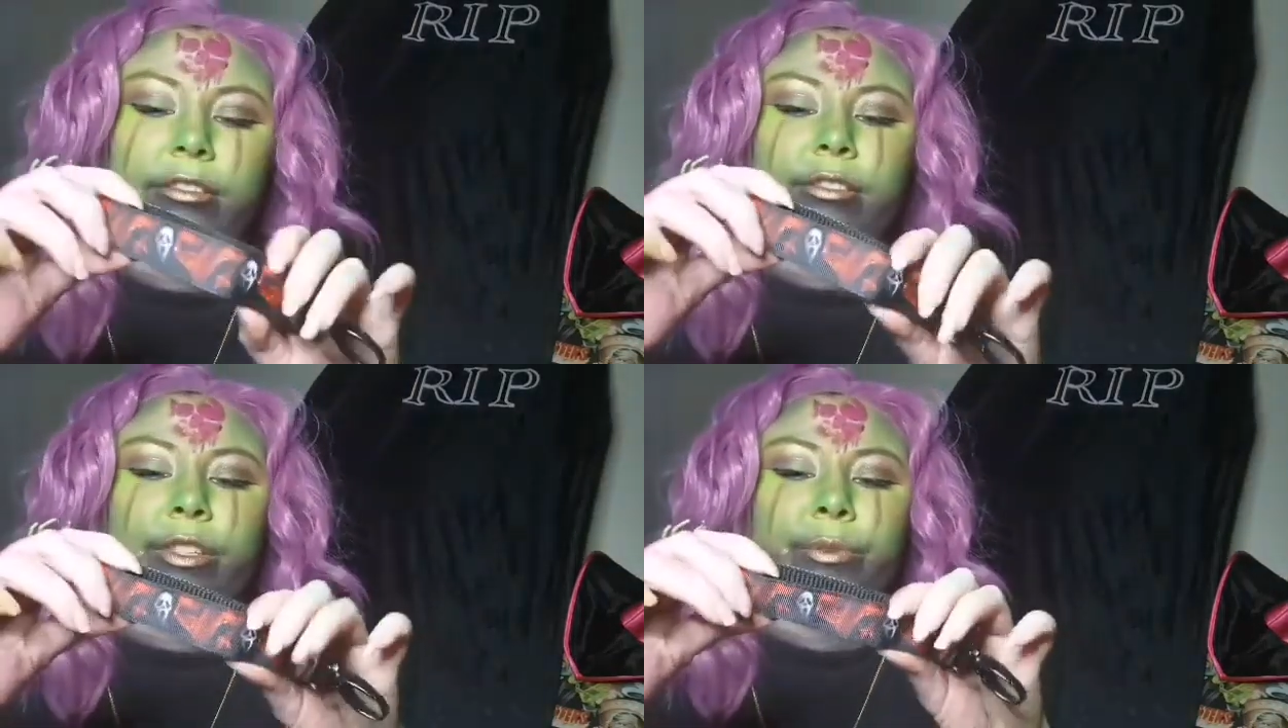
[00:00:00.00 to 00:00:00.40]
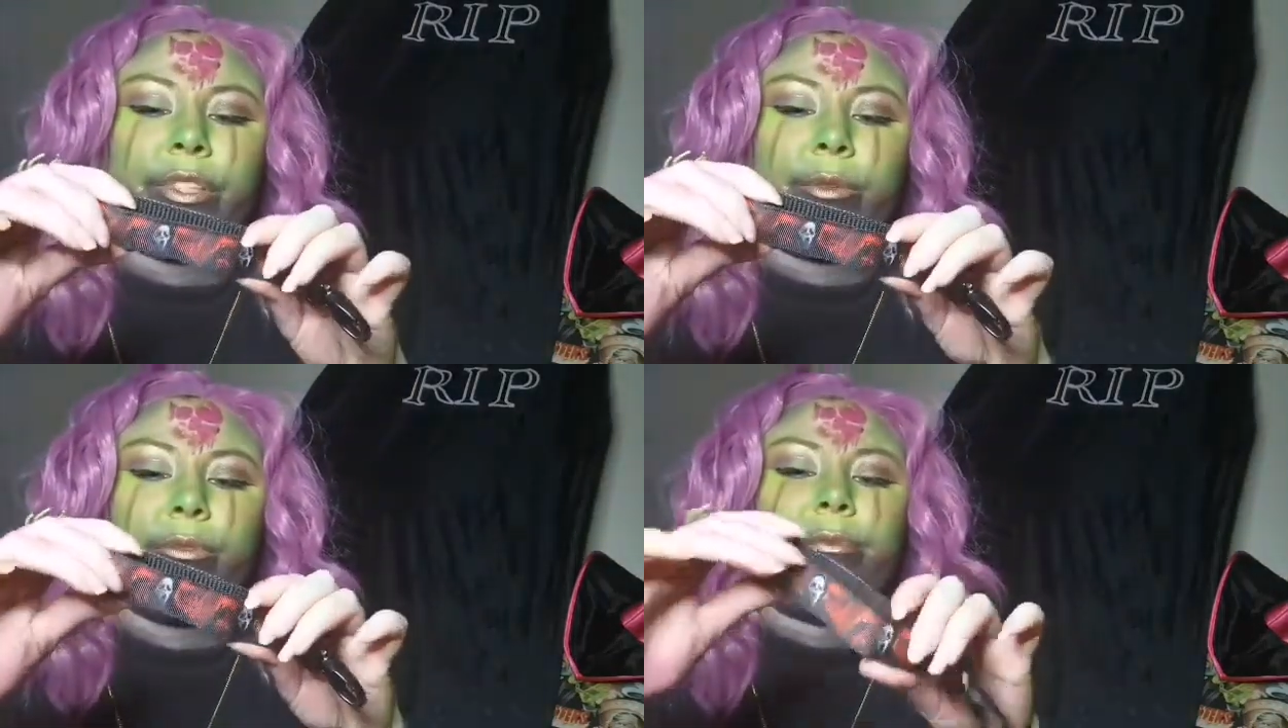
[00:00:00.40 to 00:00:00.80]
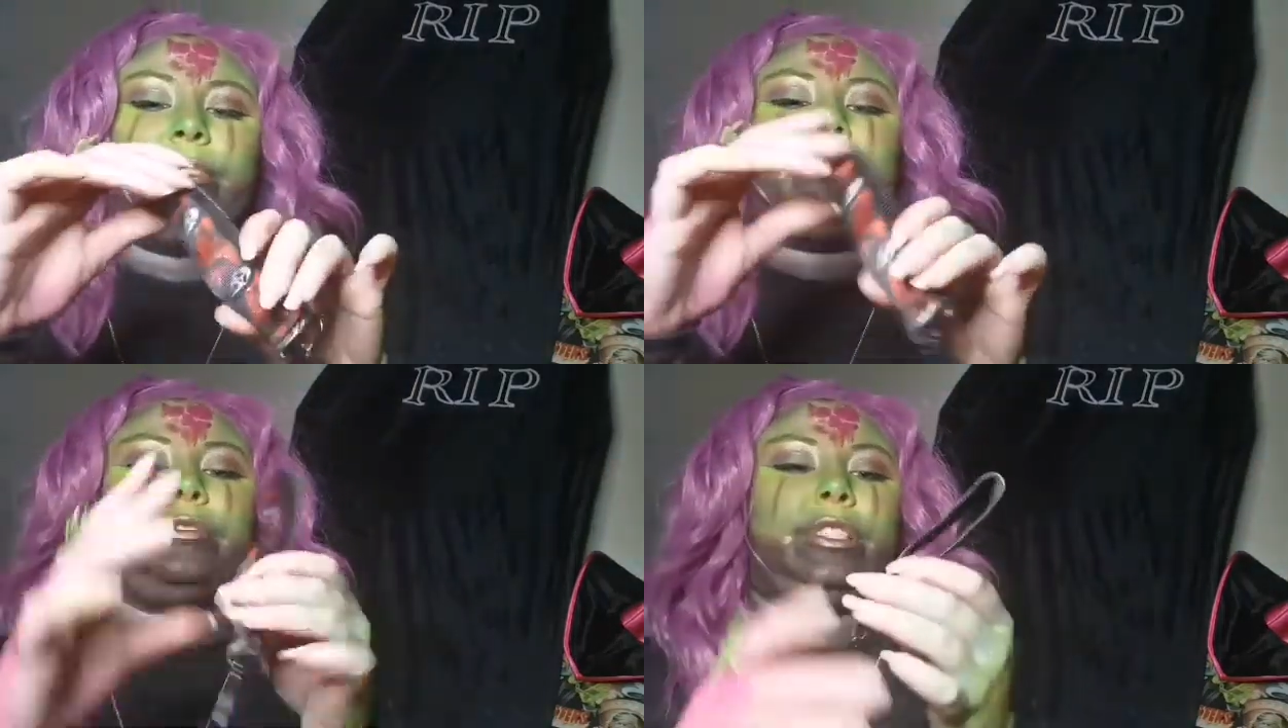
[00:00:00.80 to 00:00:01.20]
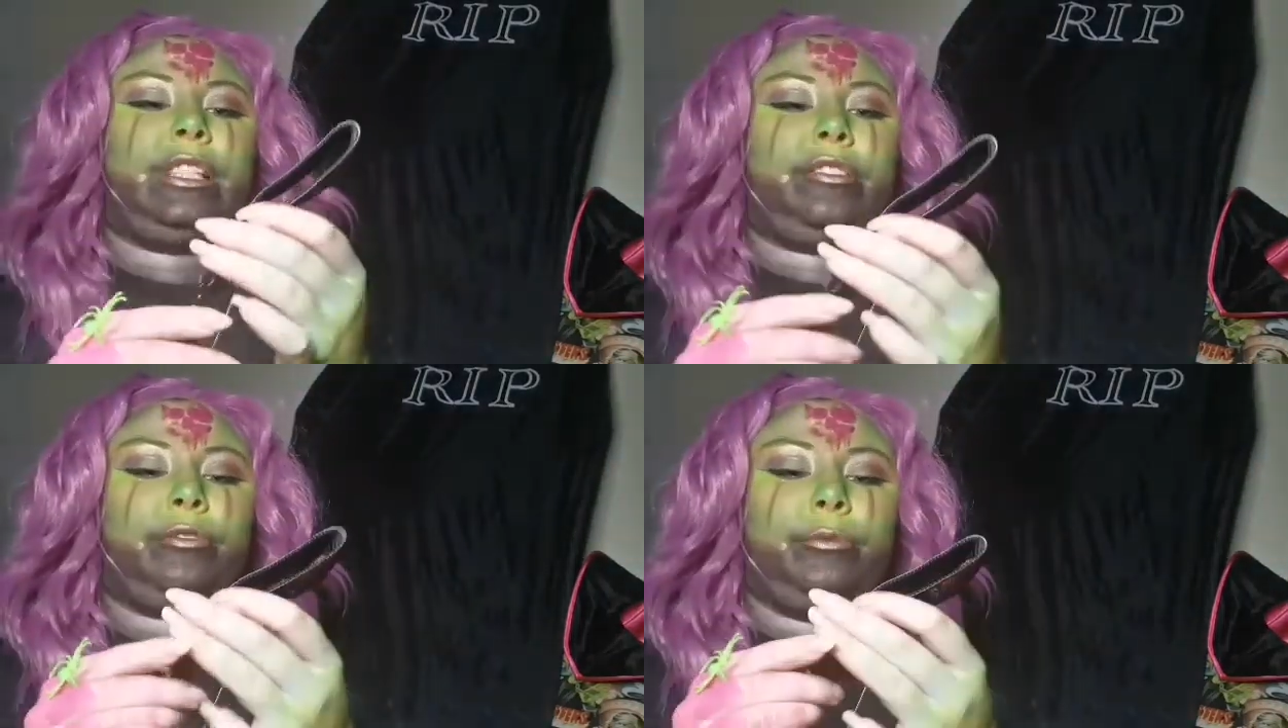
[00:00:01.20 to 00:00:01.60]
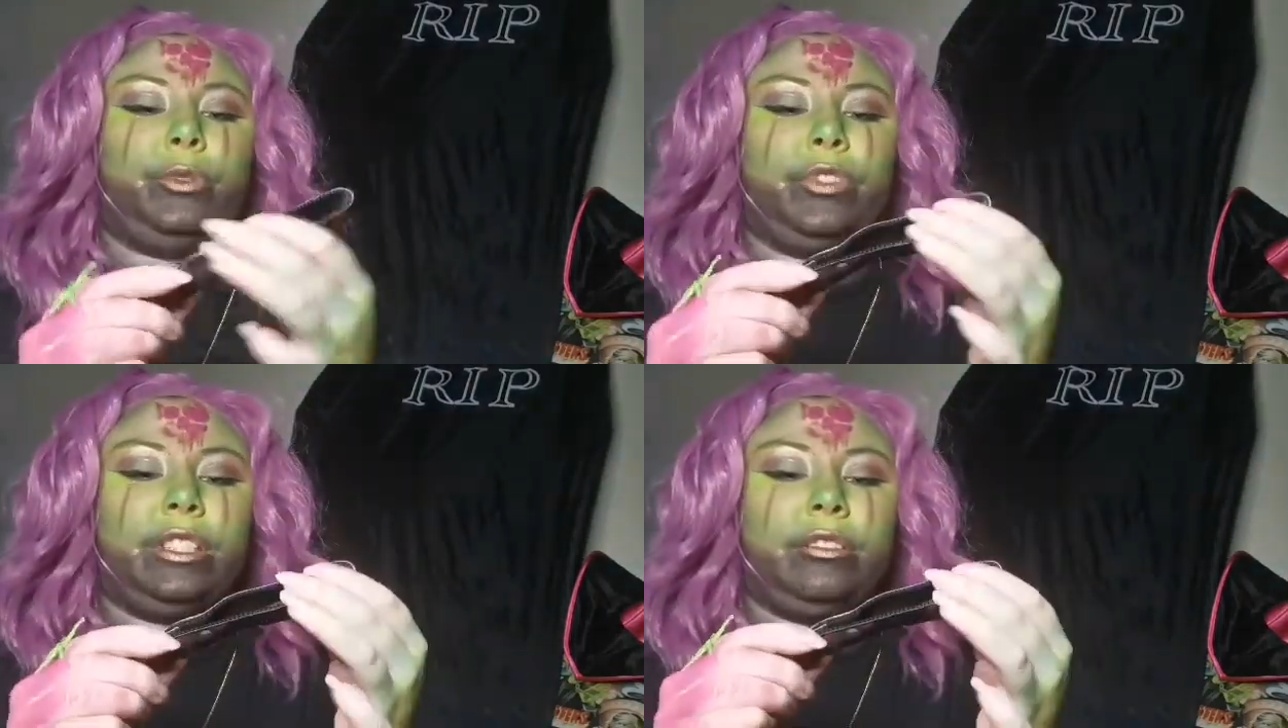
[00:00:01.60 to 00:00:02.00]
Scream's like one of my favorite slasher
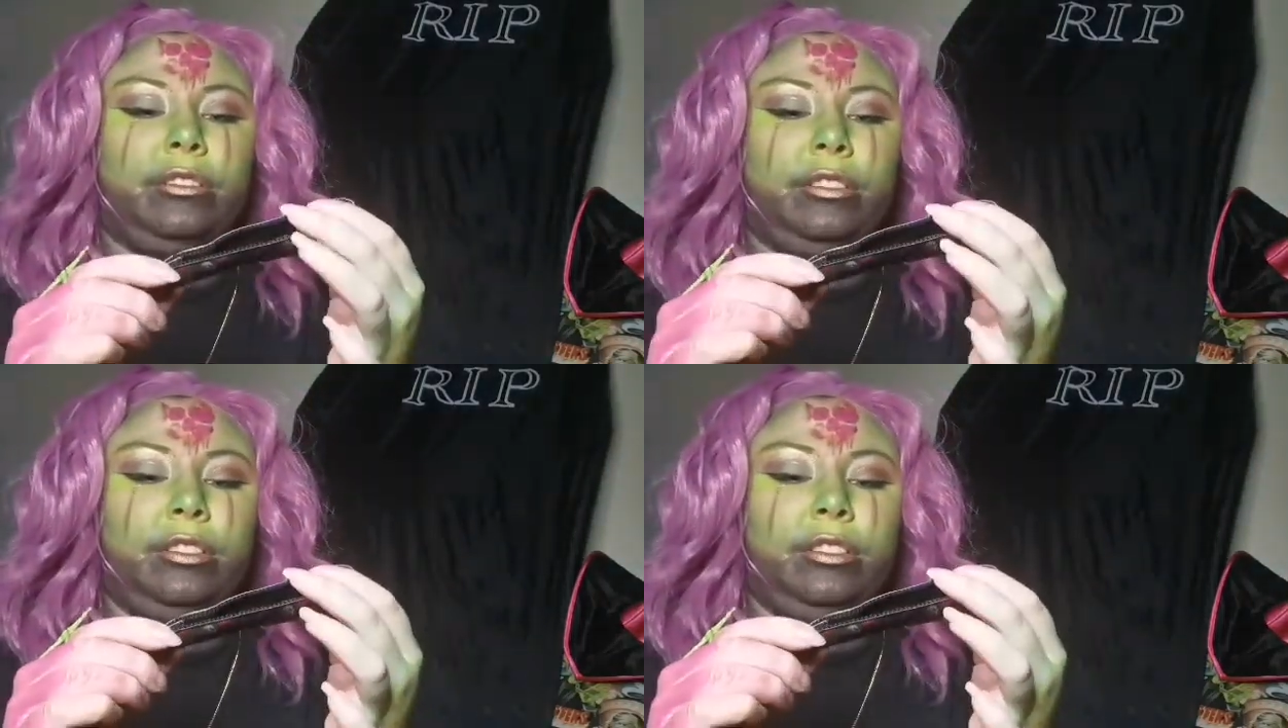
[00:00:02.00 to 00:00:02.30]
movies.